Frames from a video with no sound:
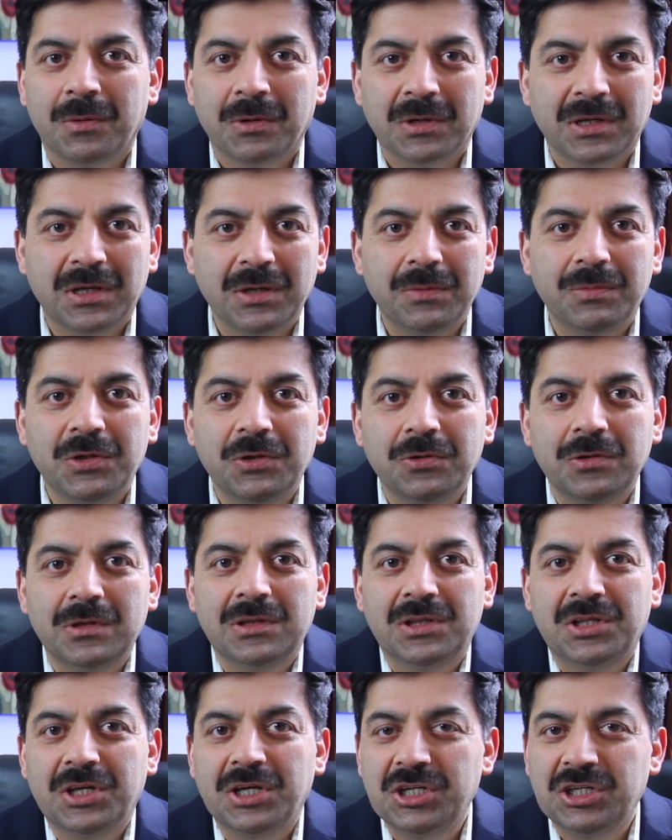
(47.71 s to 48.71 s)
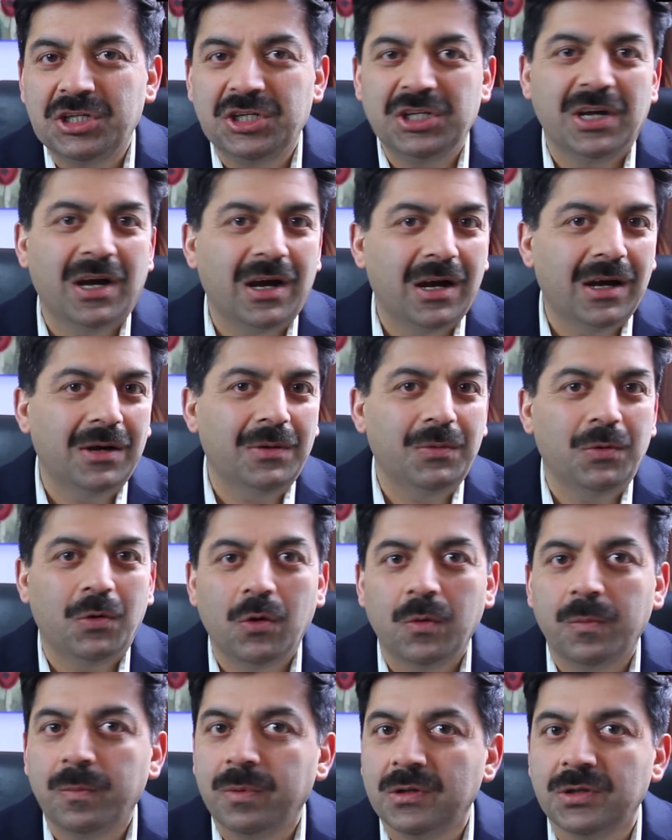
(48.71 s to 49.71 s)
give you anesthesia,
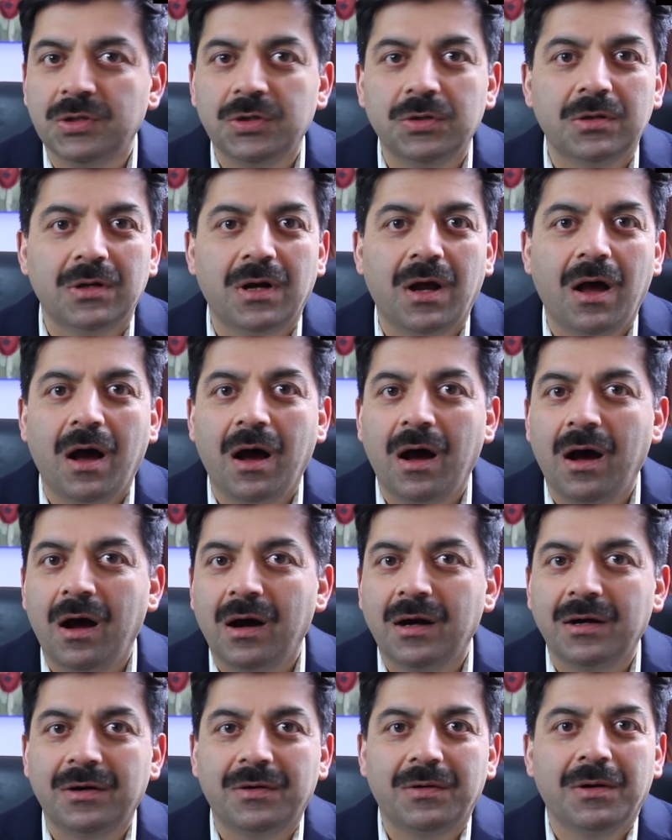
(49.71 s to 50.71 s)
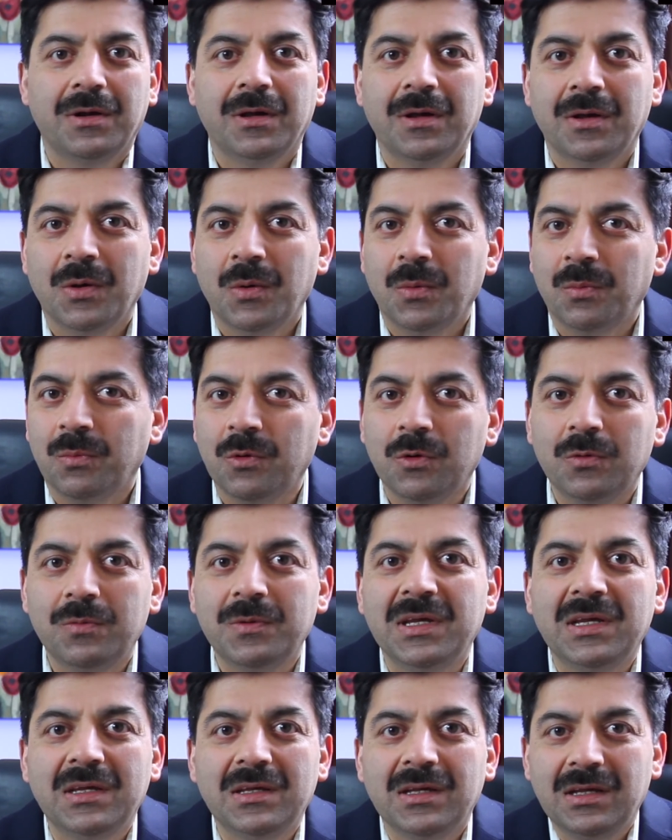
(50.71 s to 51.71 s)
open your heart,
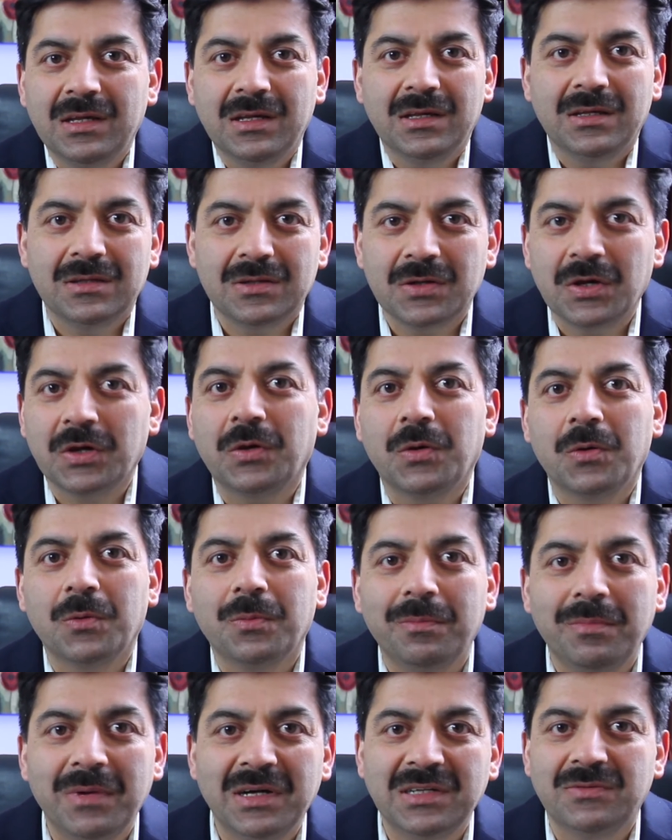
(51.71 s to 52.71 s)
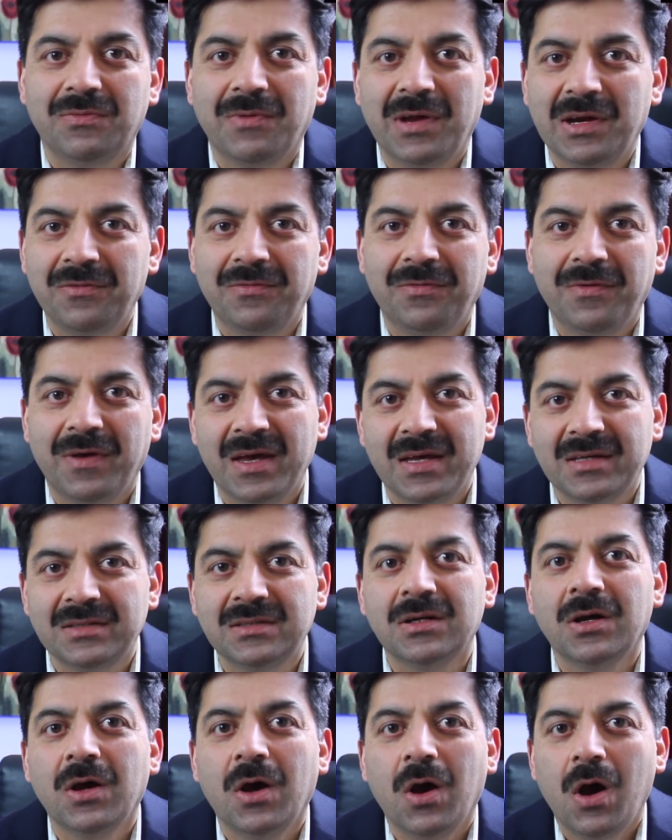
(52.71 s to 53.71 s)
moving his equipments very fast.
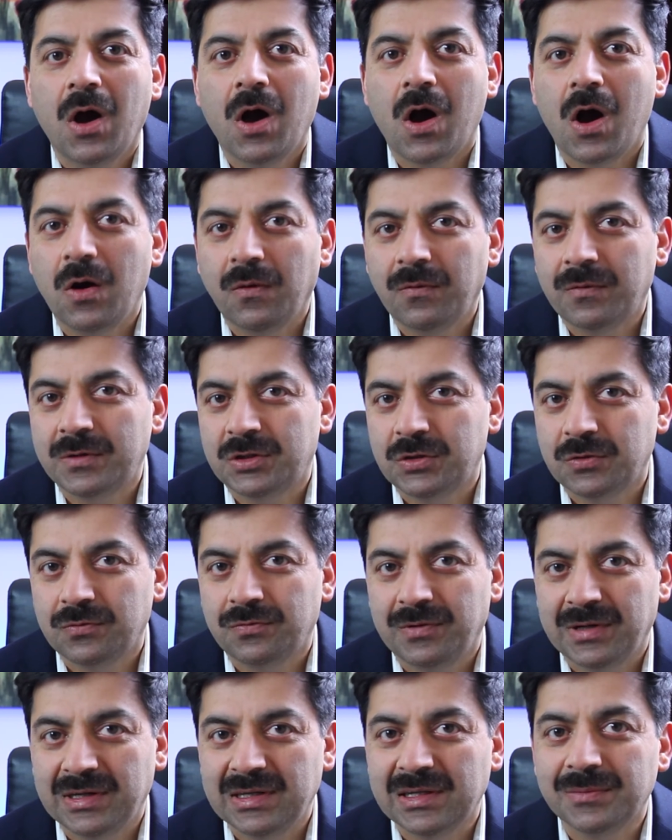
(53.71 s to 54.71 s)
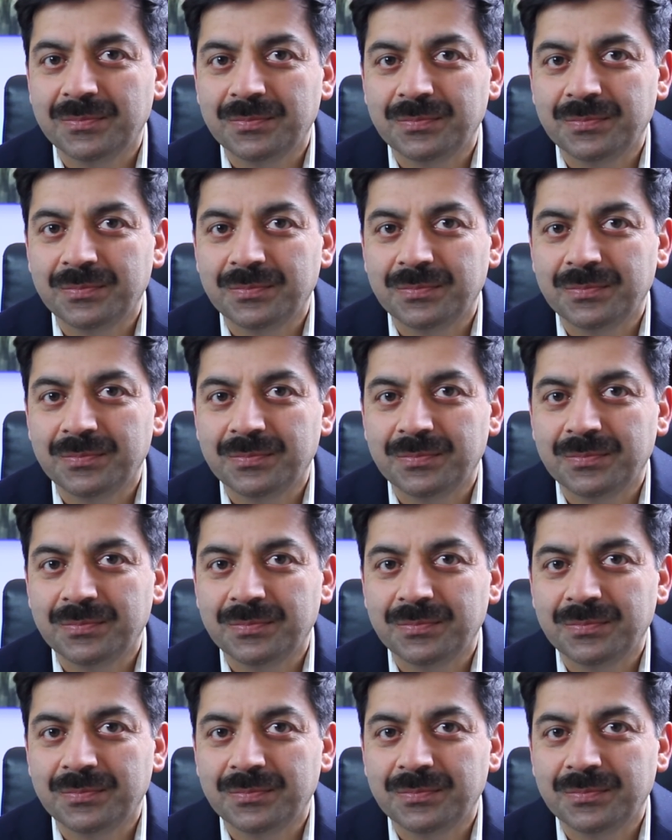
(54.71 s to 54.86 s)
How would you feel?